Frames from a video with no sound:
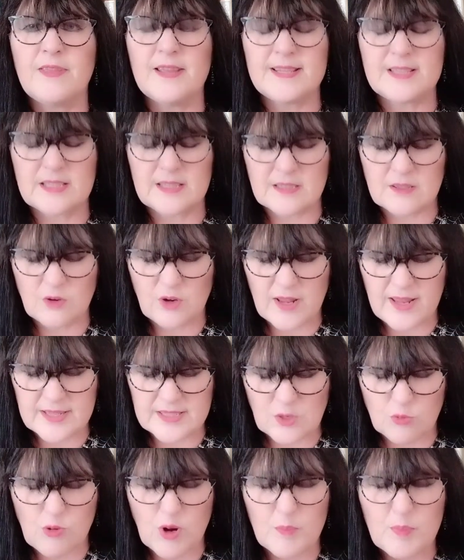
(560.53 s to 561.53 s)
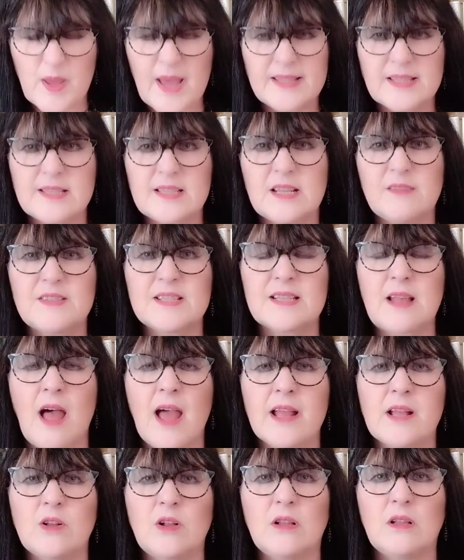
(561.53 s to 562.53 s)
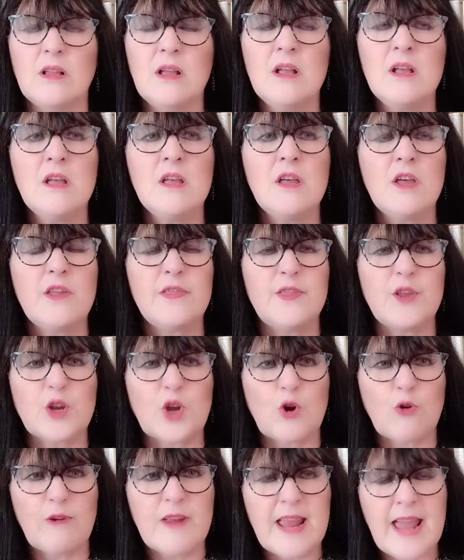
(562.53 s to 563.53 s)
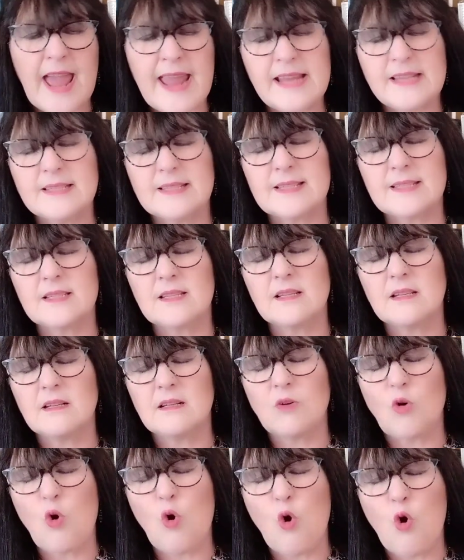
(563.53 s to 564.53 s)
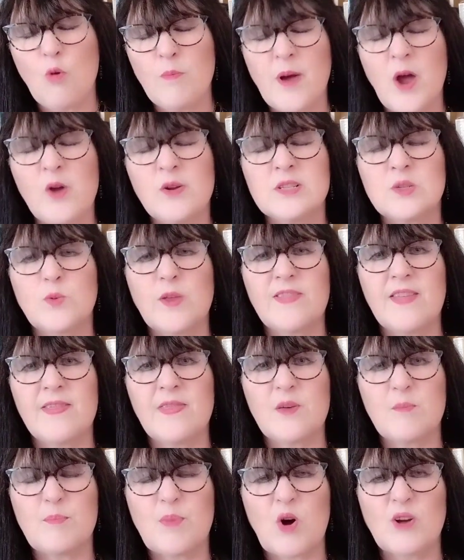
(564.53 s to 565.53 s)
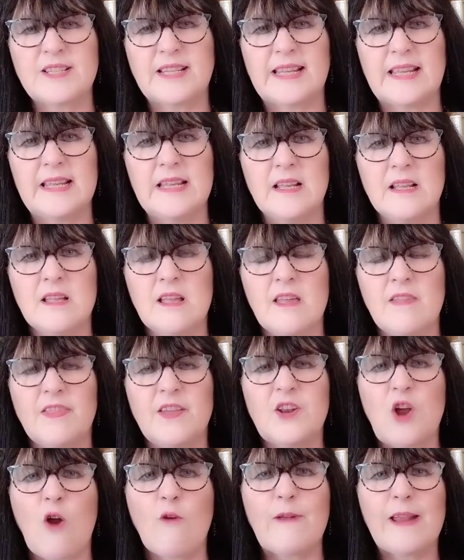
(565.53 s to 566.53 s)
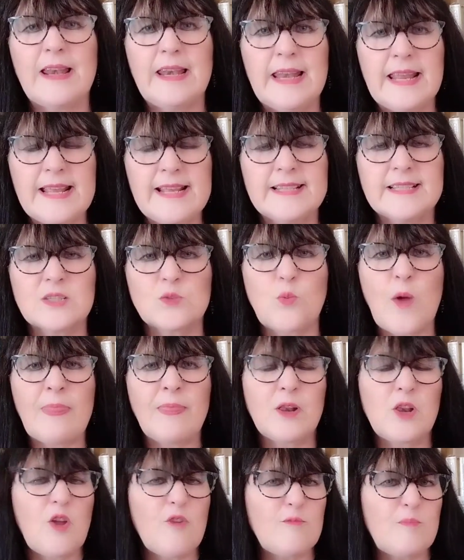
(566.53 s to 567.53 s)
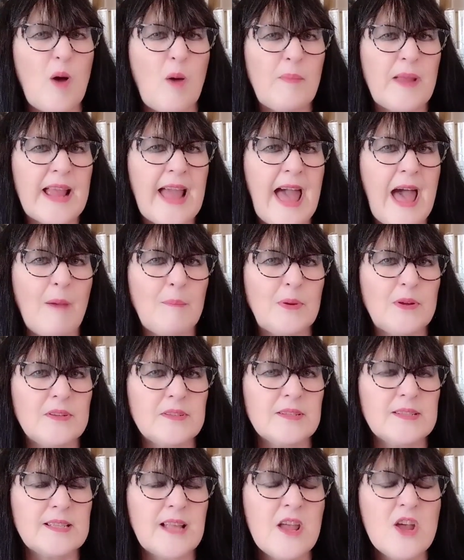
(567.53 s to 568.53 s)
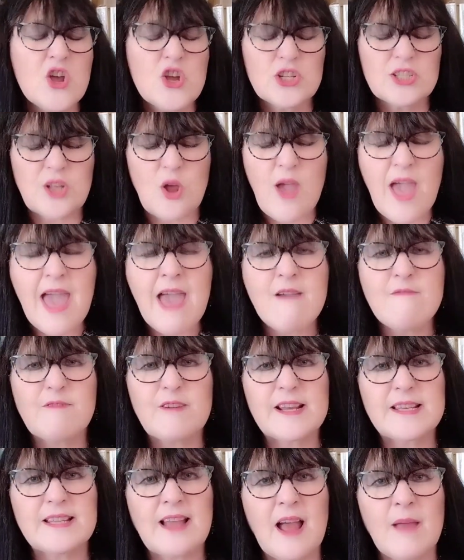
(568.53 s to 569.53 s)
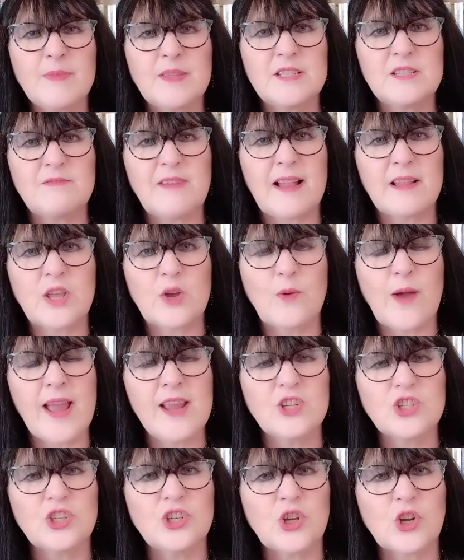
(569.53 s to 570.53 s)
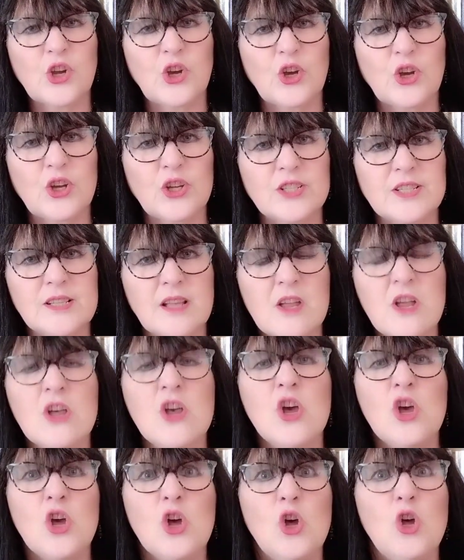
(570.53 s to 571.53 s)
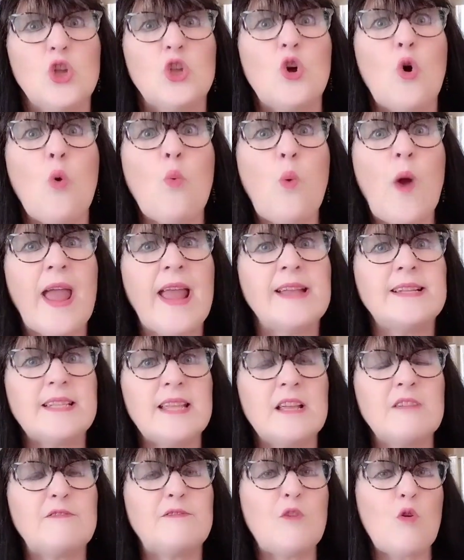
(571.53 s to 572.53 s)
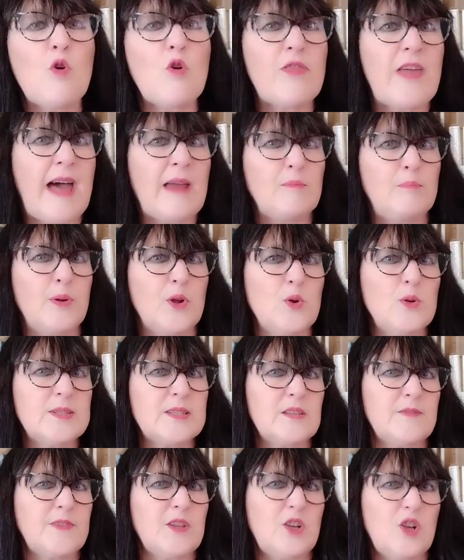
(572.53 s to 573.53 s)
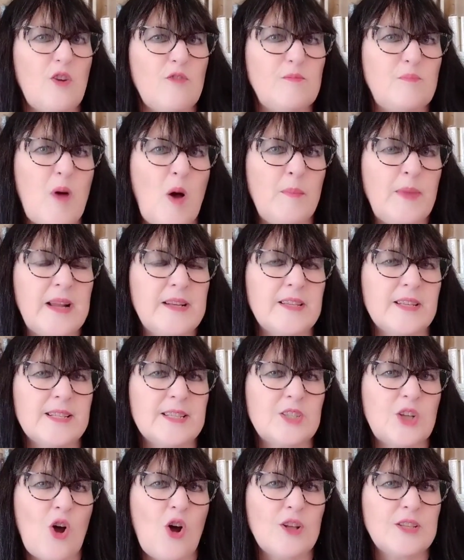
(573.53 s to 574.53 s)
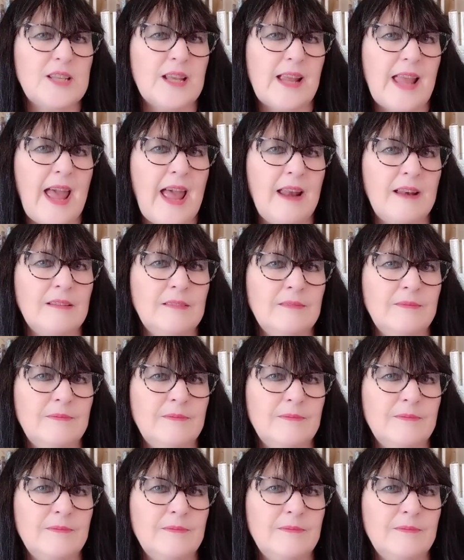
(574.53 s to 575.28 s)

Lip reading: This is a repetitive cycle that creates hormones within the body that are released when the love bombing happens. So every time the devaluation occurs, you're waiting for that boost of the love bombing to start again.